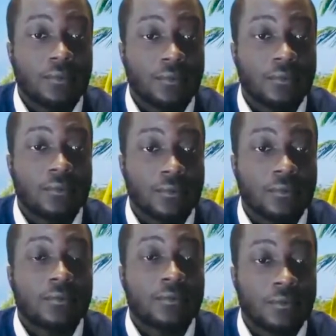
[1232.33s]

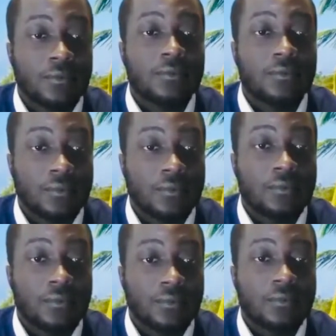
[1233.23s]

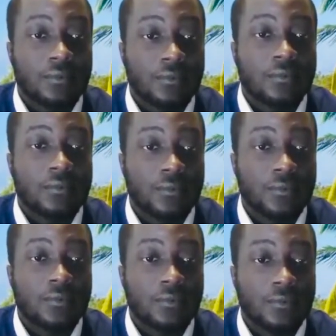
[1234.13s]

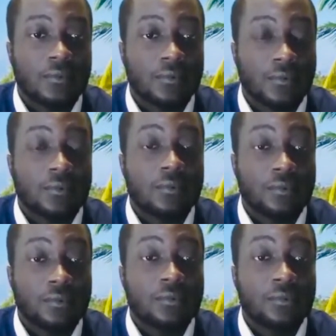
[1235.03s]

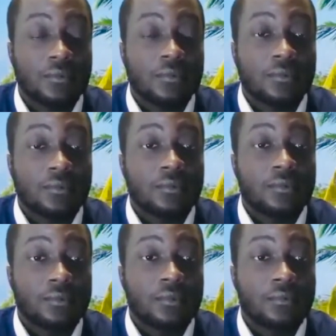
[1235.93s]

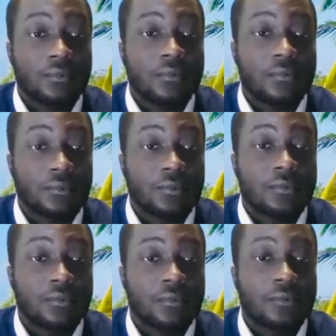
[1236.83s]

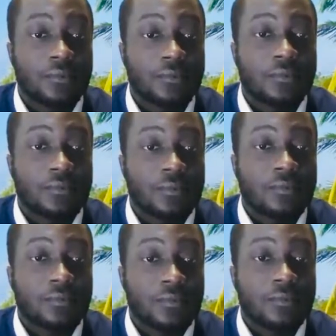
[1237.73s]

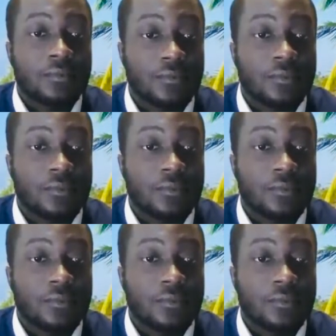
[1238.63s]
This person isn't speaking.